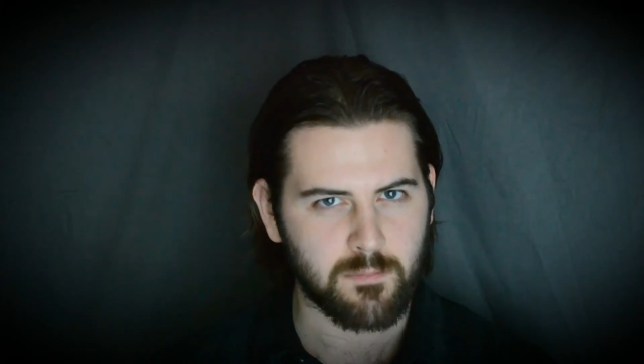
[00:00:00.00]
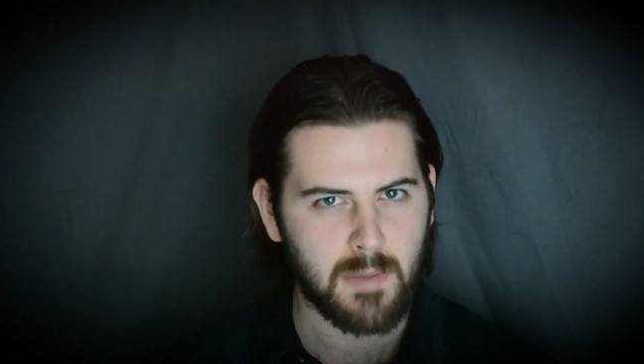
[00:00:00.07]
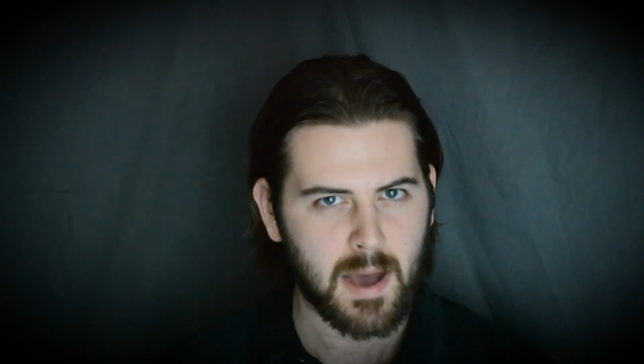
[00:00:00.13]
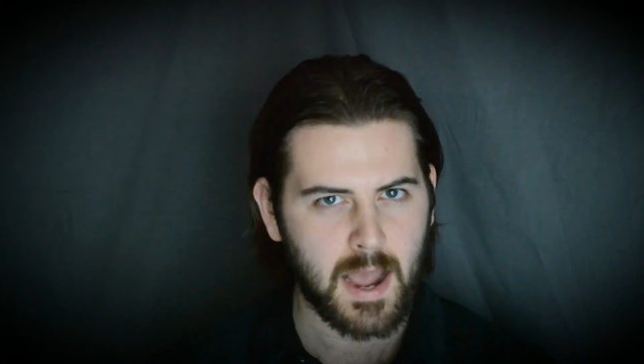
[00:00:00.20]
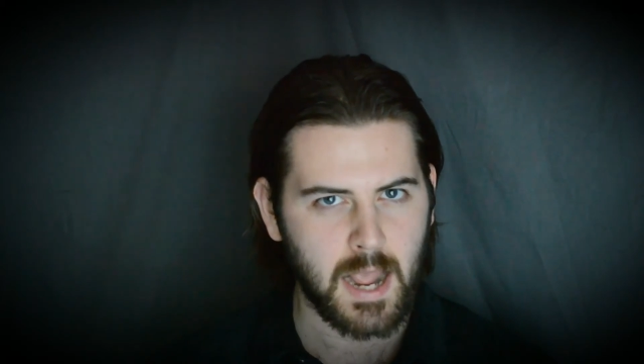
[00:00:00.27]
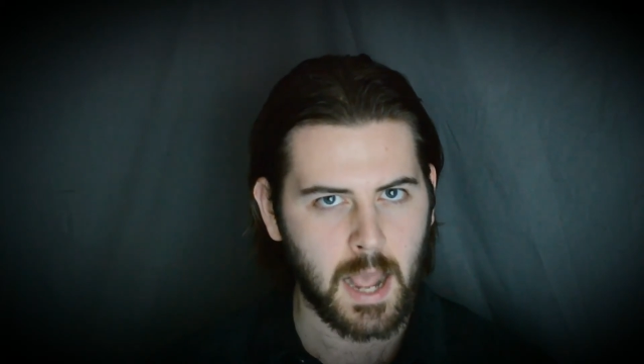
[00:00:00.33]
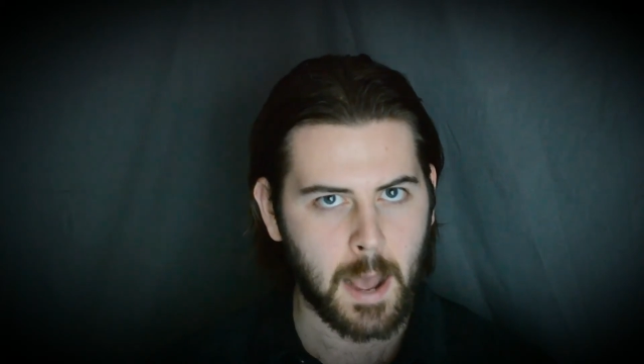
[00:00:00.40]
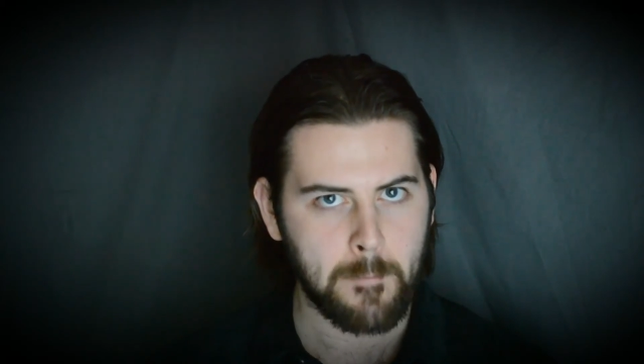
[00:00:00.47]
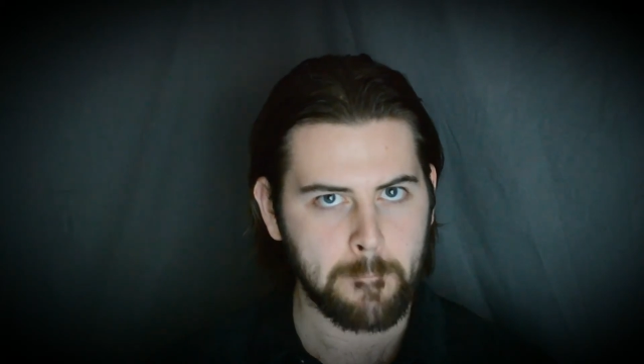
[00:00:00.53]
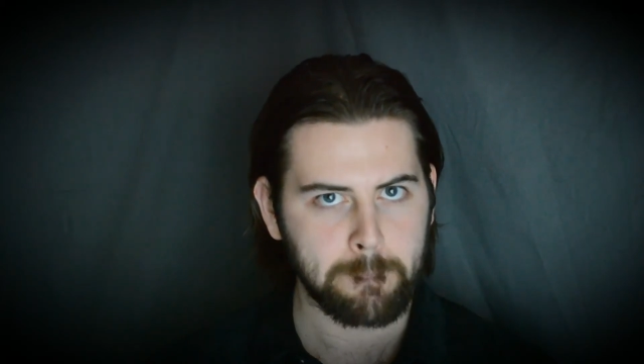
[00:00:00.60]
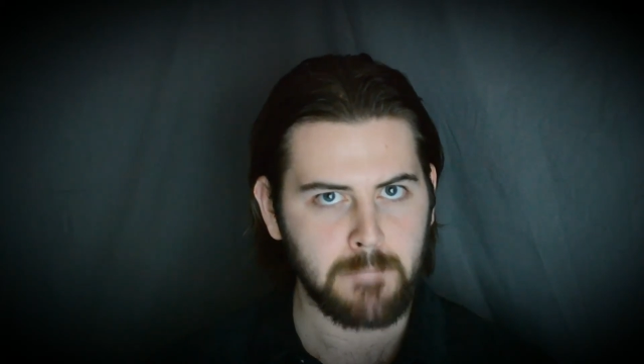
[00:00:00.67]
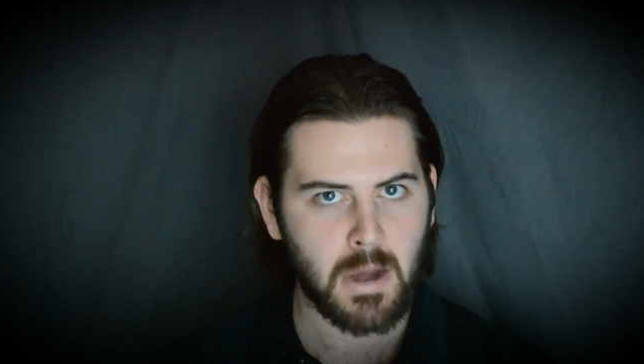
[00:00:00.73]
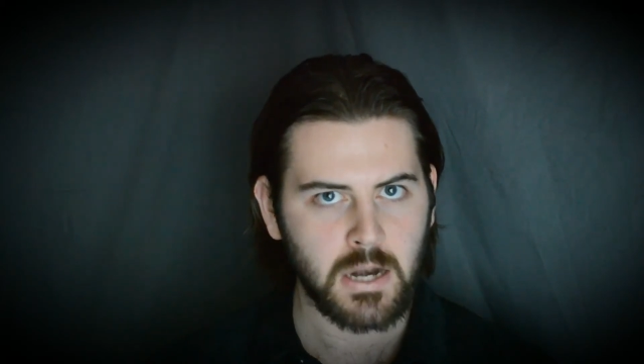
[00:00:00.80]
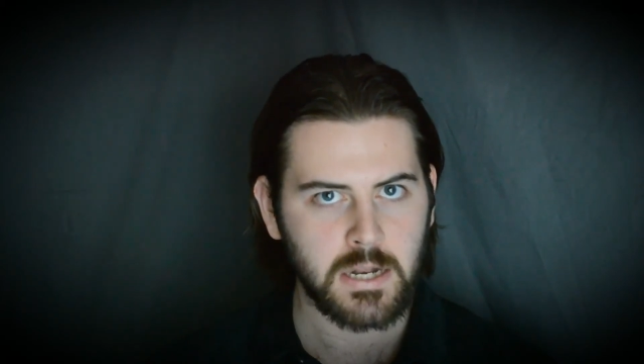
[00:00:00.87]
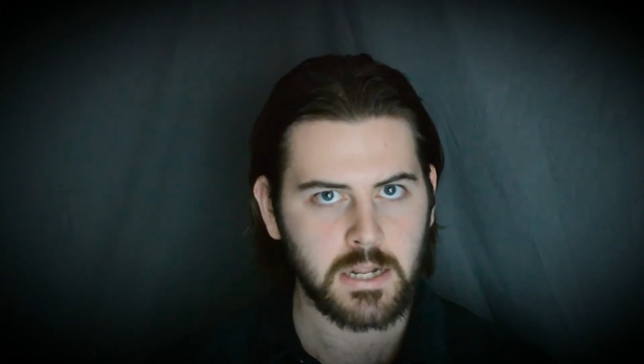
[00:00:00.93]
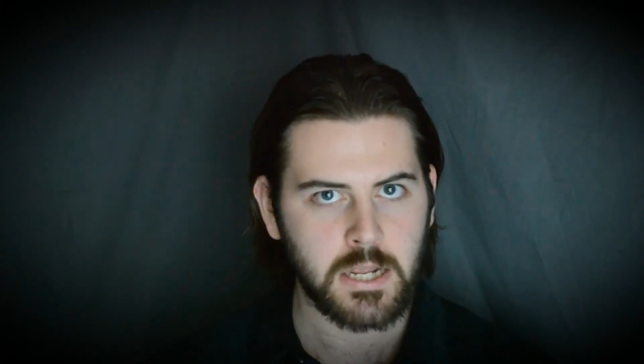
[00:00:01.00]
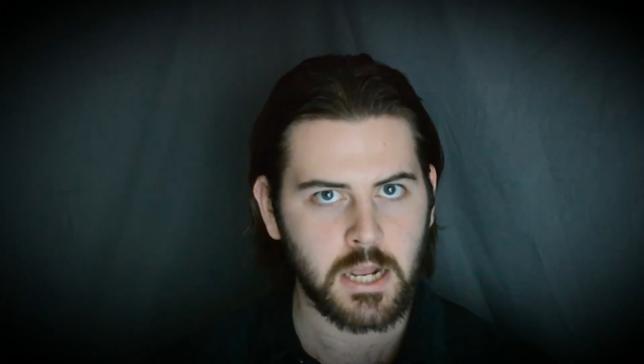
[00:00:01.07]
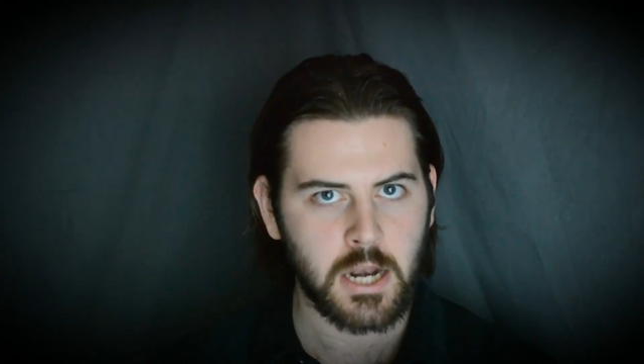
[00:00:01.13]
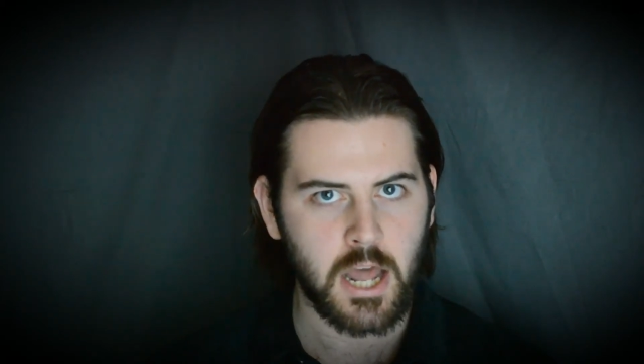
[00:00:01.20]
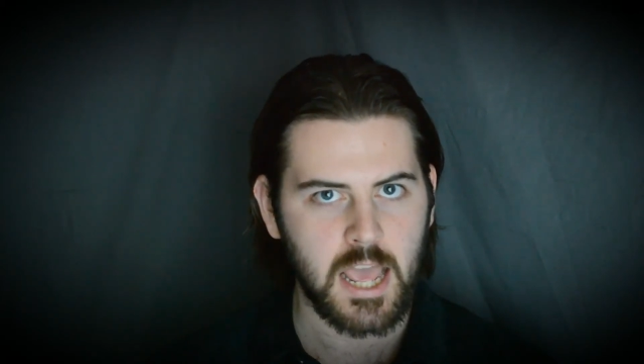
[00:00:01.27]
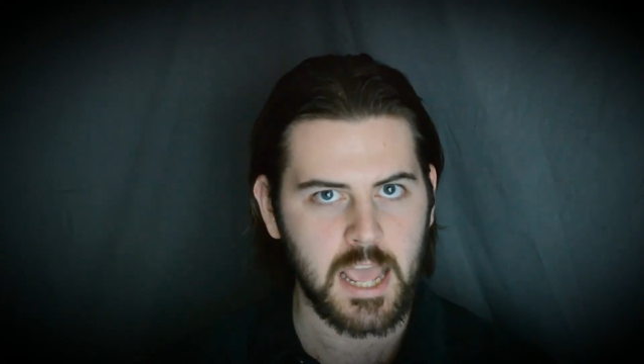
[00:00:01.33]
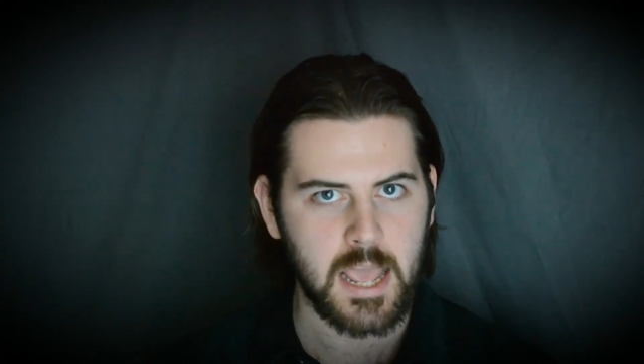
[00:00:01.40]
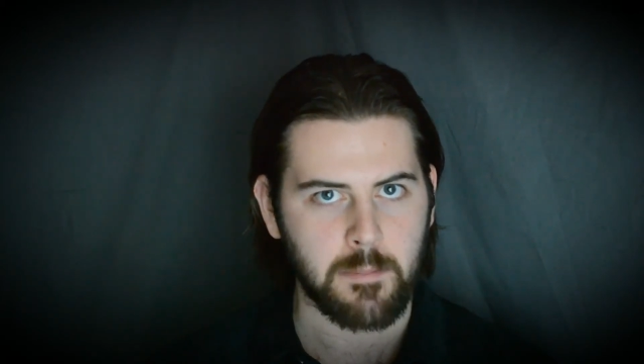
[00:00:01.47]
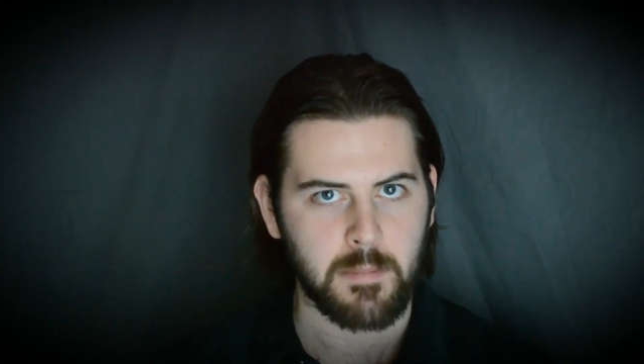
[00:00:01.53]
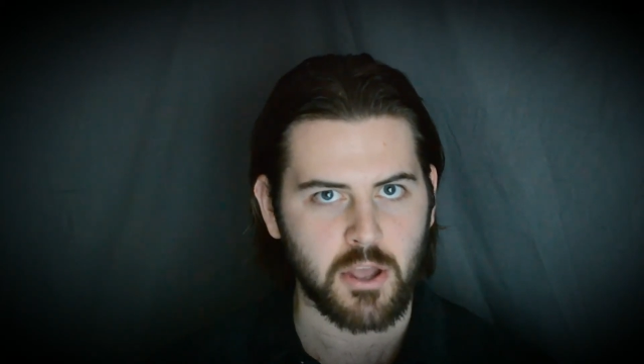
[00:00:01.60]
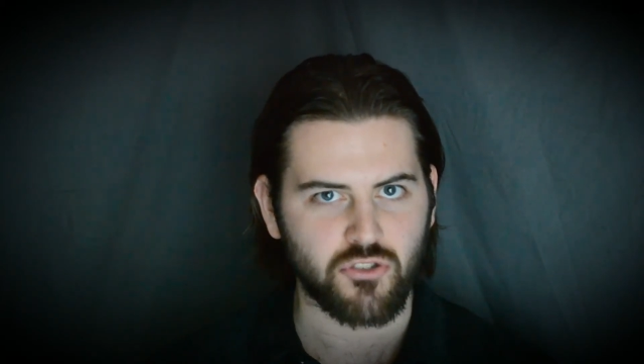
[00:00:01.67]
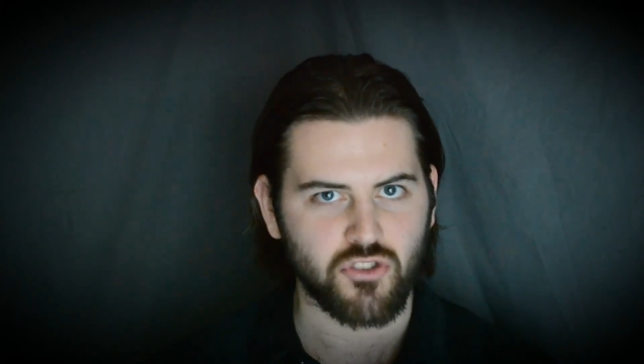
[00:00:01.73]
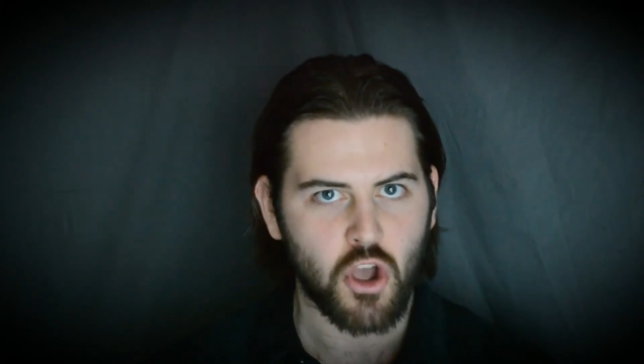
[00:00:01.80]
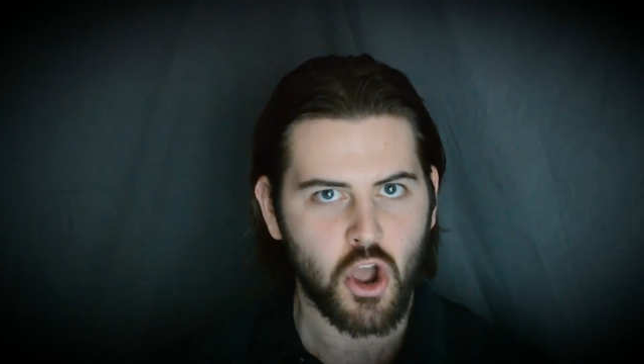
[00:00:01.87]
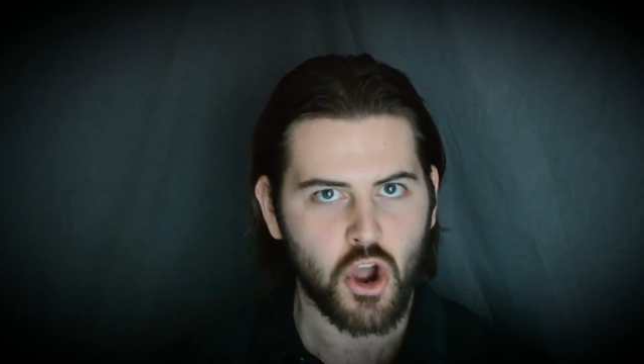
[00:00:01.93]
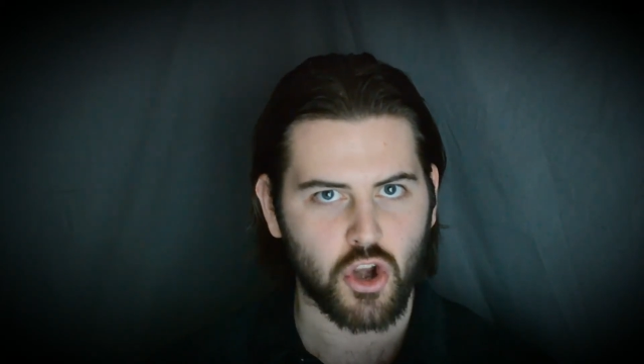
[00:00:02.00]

my homuncular image